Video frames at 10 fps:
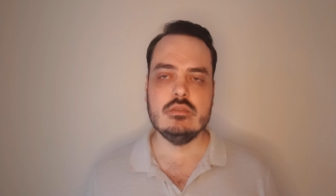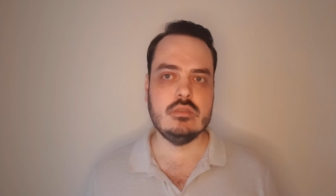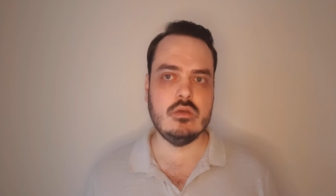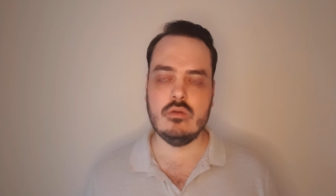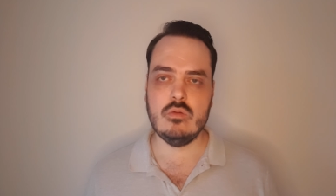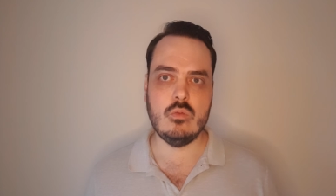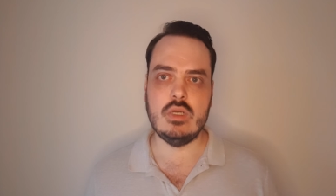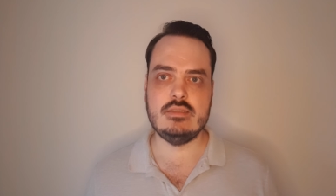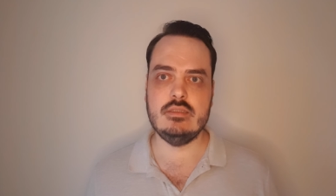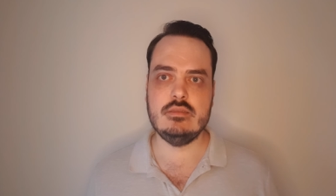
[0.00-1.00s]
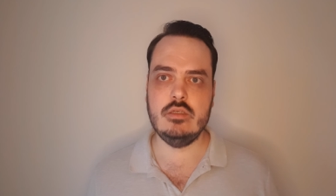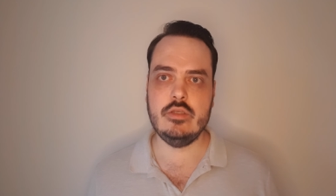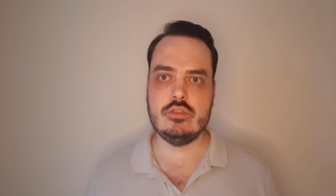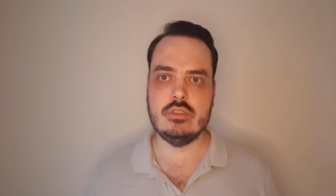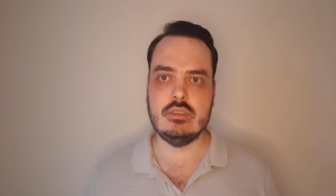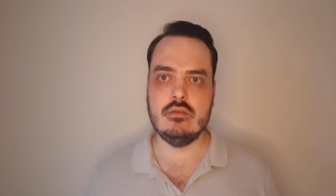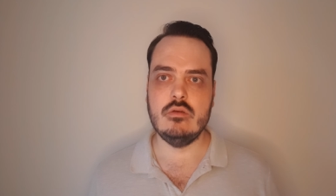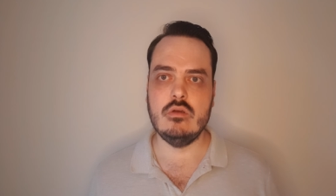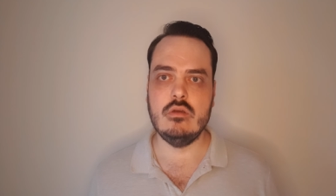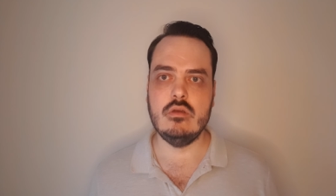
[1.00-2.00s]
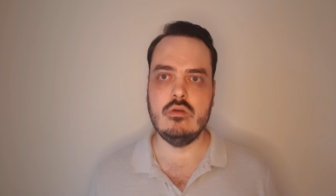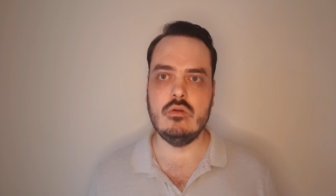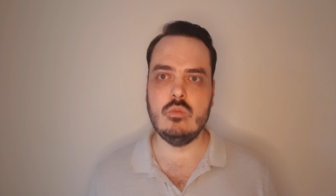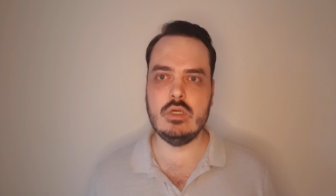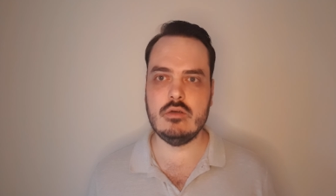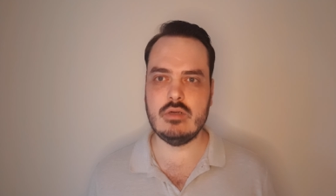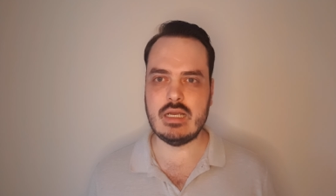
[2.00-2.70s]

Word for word: So what's the solution? Well,